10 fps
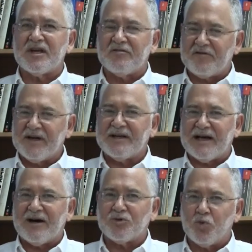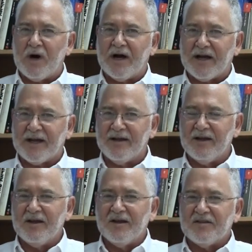and find out why
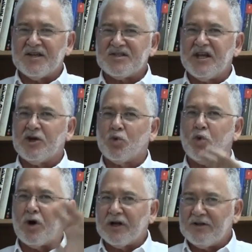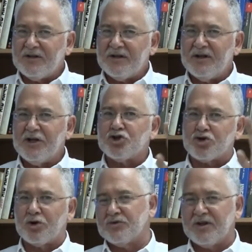This equality in
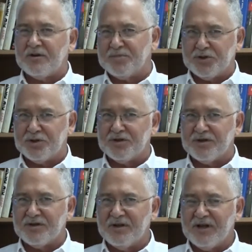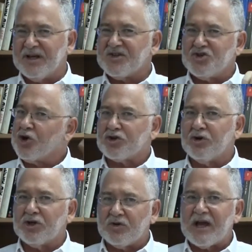shouldering the burden is not
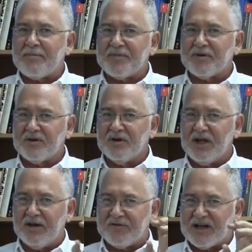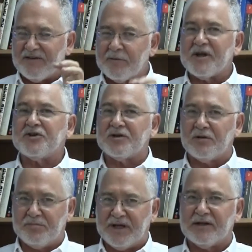going to happen if the governmental
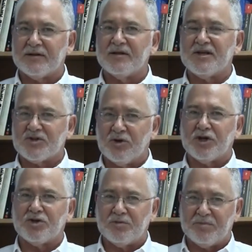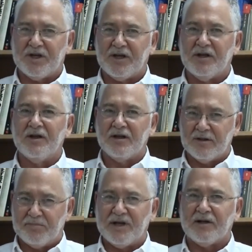bill is going to be
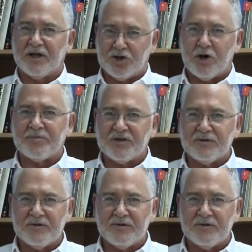the bill adopted.